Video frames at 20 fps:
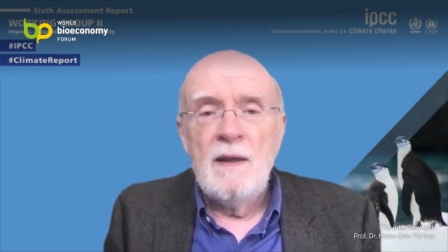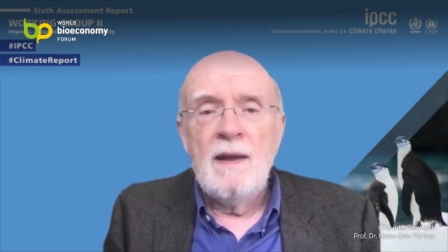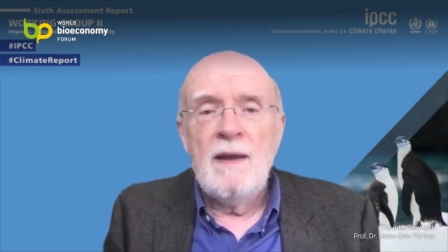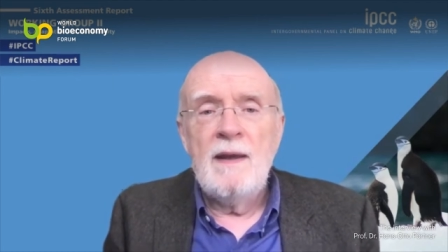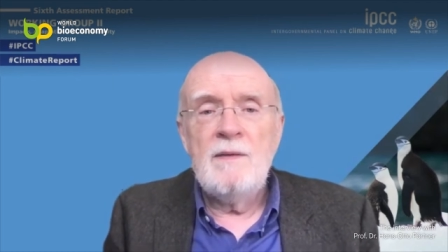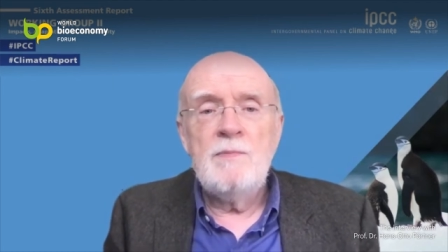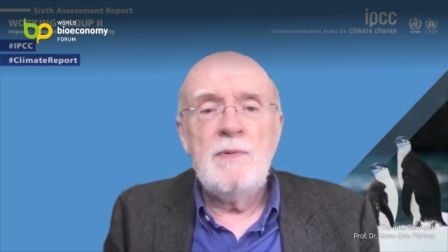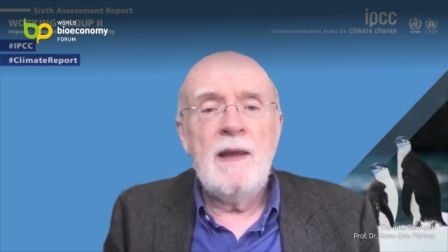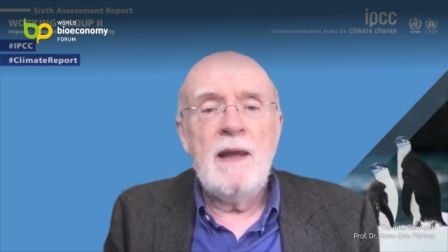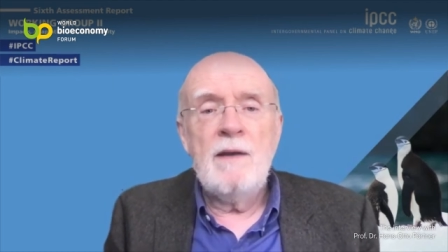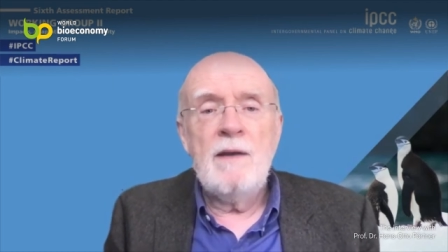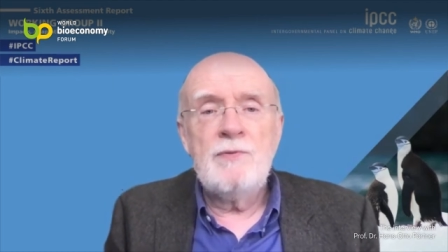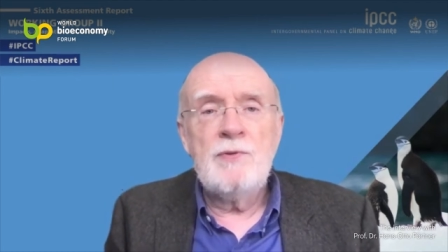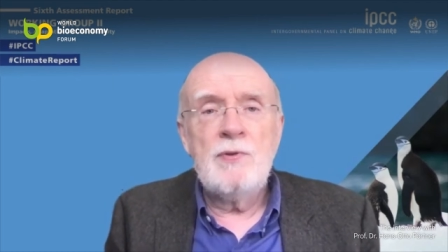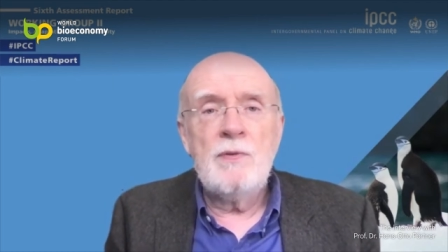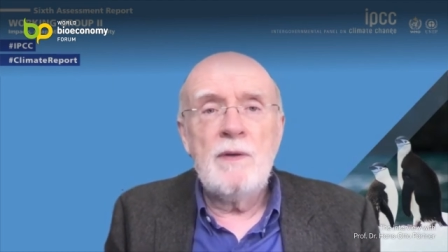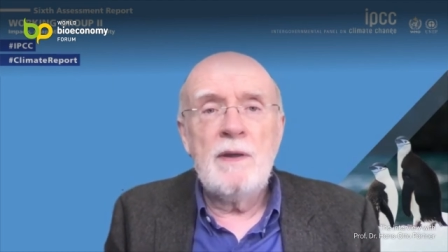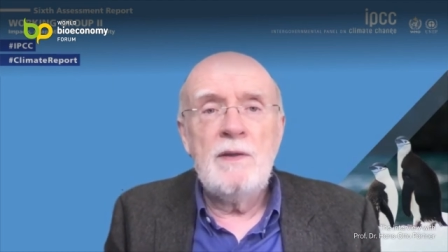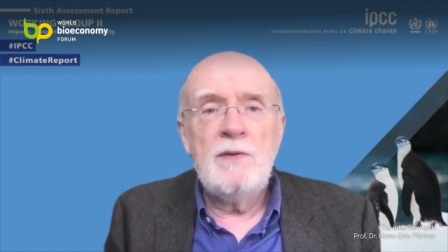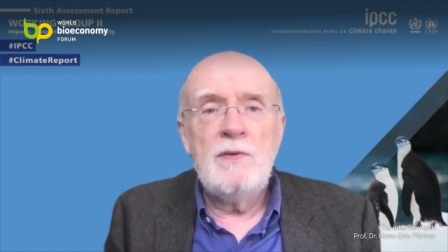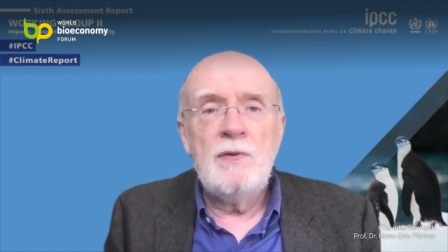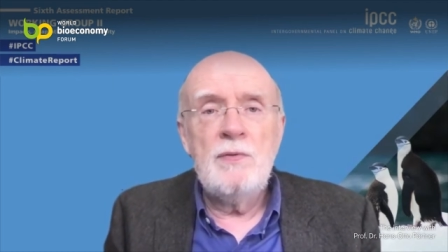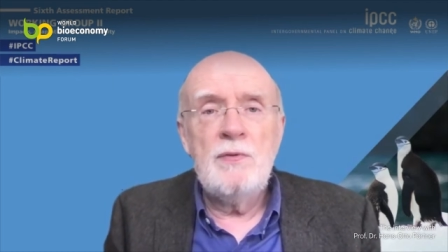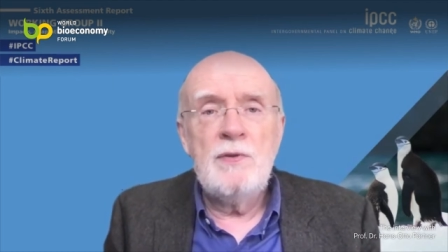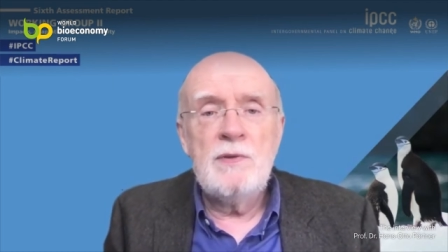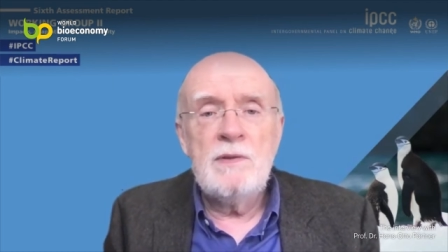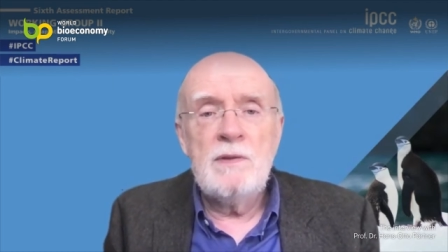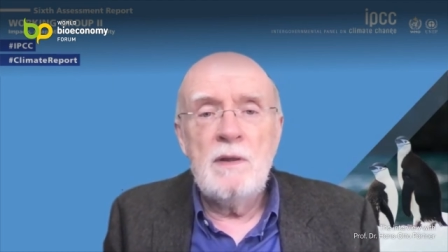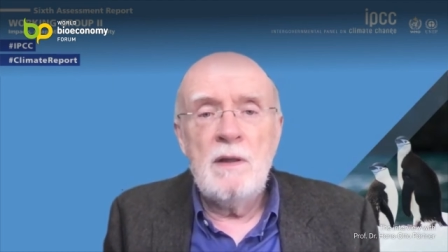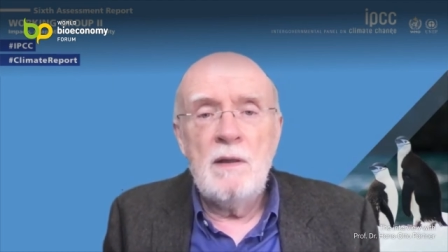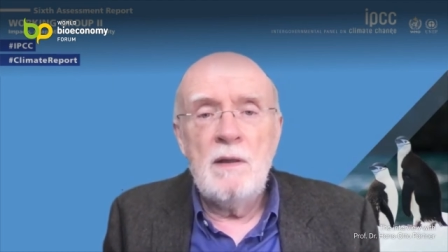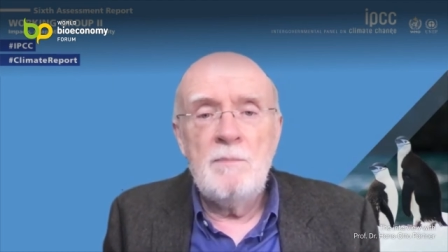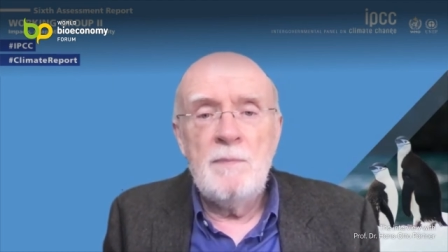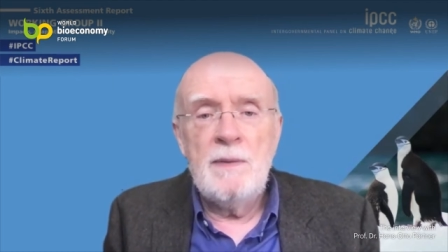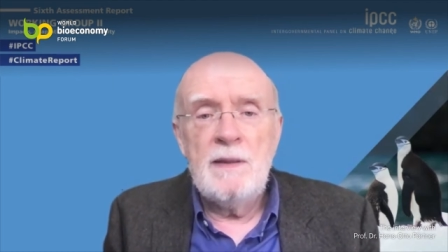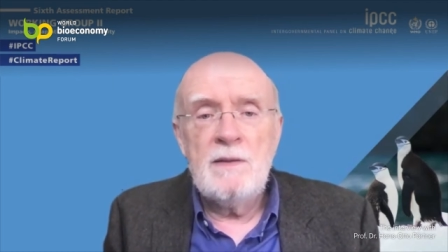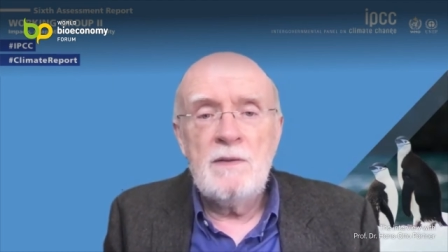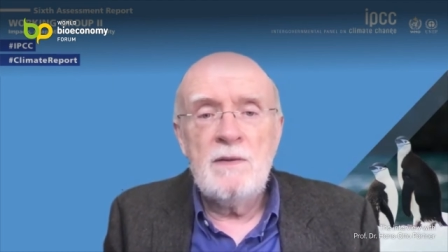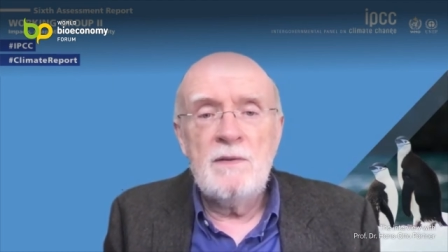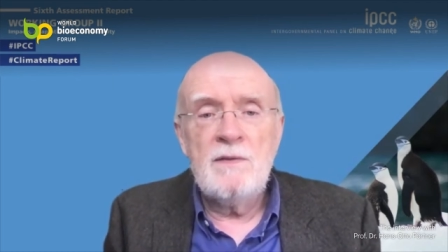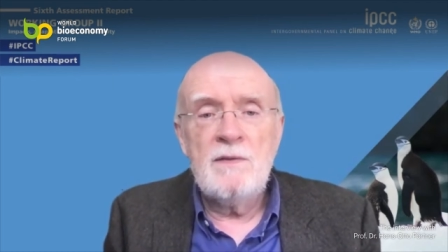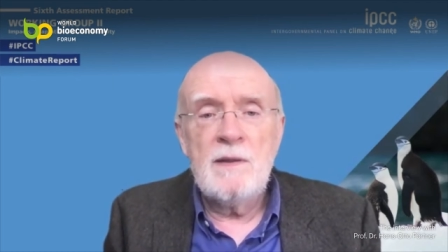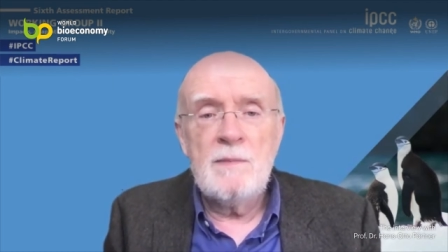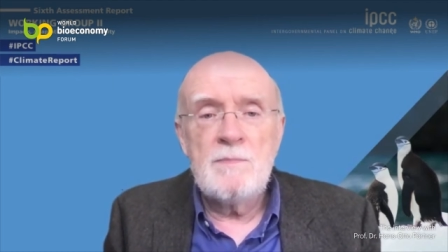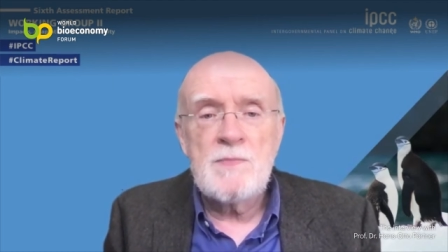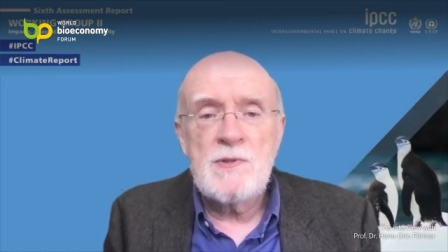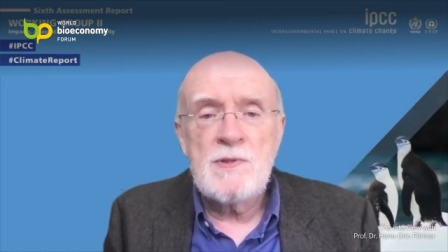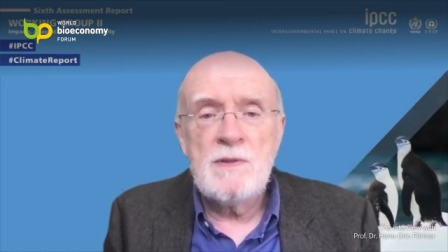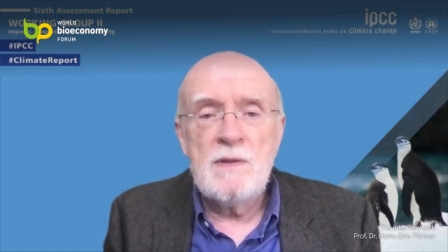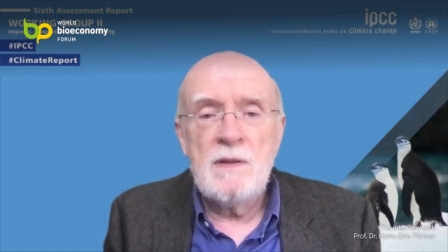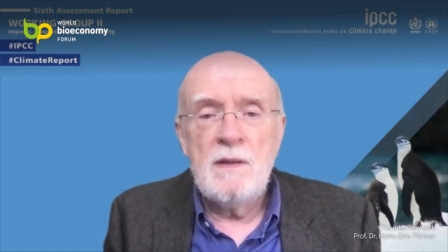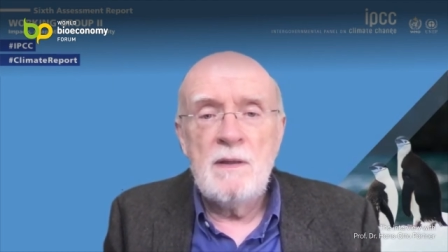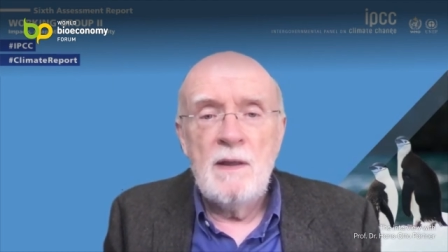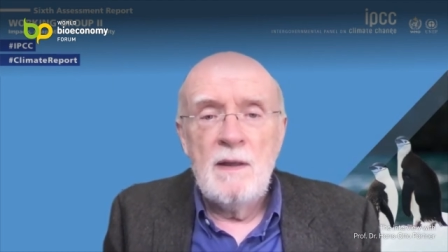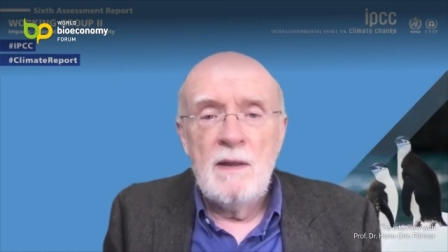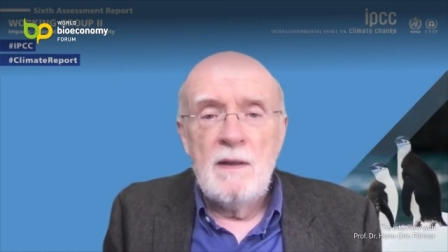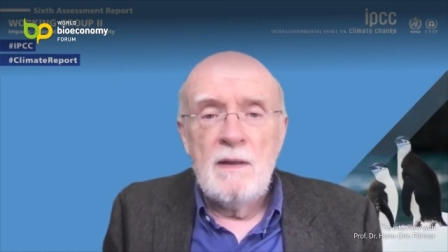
And we have to reduce meat consumption